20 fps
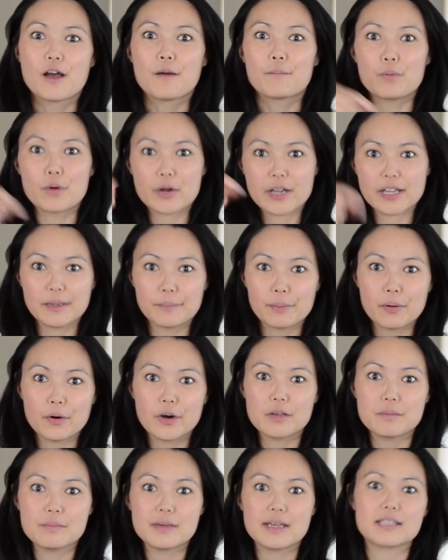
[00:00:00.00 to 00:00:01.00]
booking
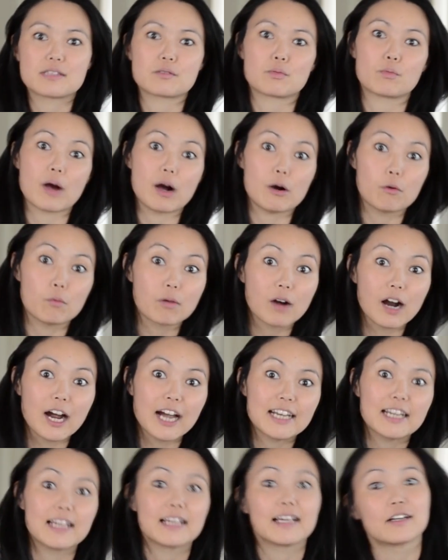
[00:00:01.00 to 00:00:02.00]
appointments while
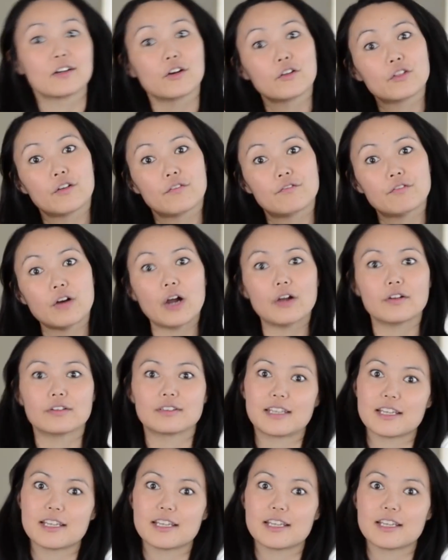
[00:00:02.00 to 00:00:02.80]
writing and on the phone,